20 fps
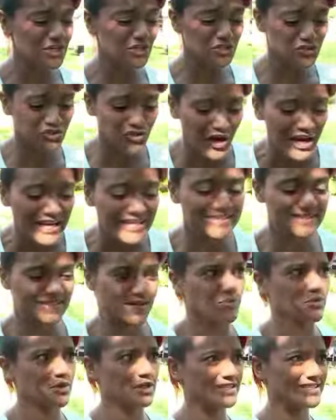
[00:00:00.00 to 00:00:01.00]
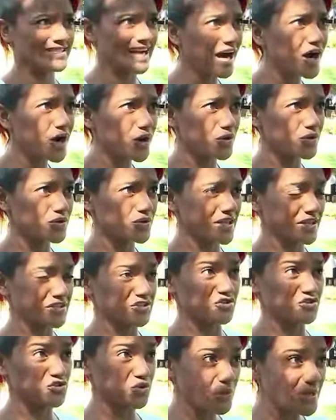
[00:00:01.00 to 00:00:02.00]
track someone down that's
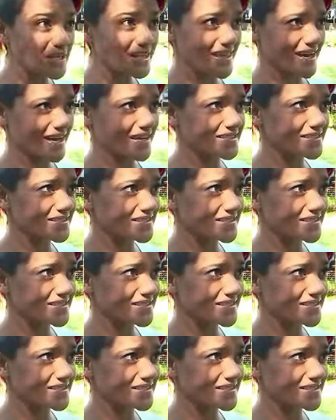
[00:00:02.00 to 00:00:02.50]
doing that?